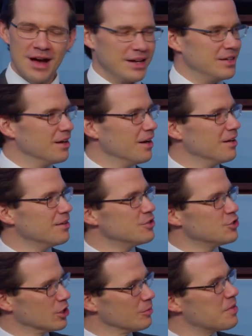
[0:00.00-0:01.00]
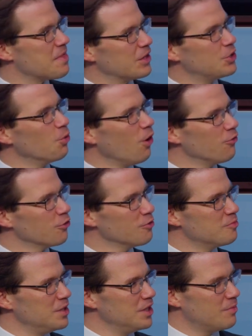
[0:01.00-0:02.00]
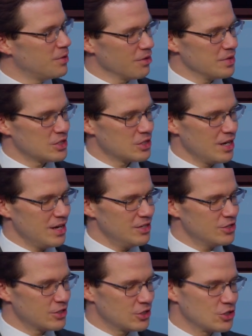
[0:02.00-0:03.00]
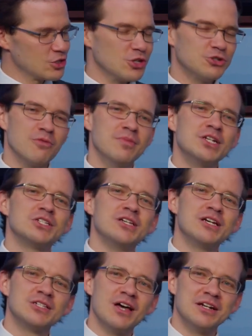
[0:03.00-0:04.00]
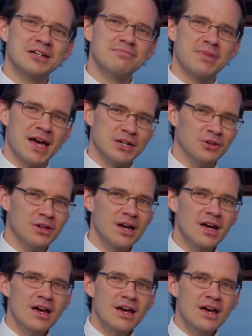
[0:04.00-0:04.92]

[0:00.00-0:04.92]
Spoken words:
And gentlemen, thank you all for being up here on the stage. This is just a tremendously exciting panel.